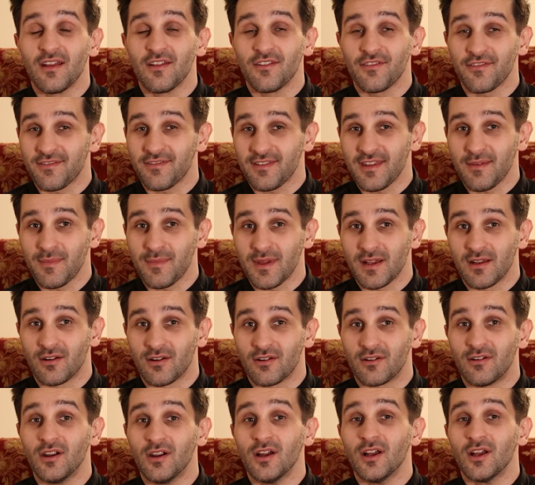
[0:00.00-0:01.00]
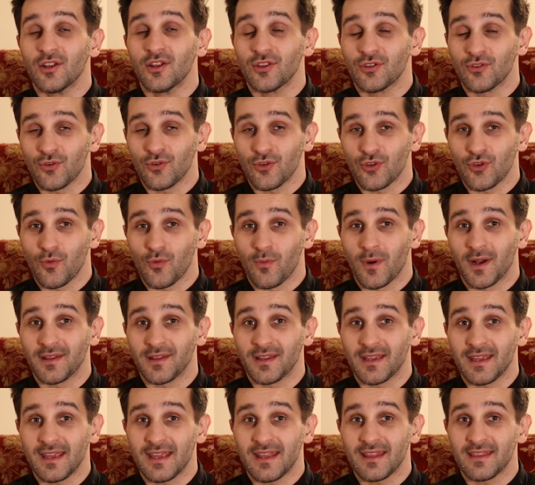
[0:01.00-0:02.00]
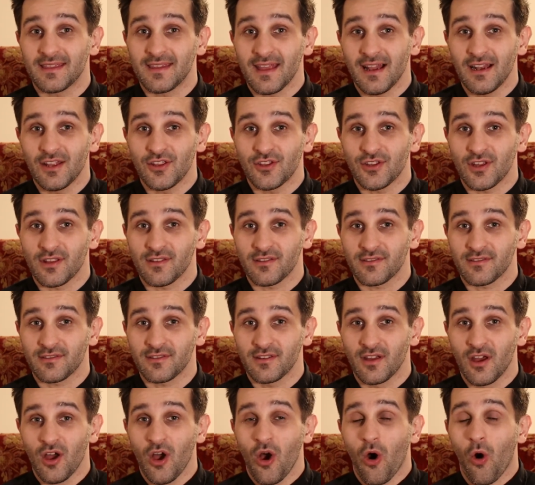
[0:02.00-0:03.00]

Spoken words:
similar to human intelligence,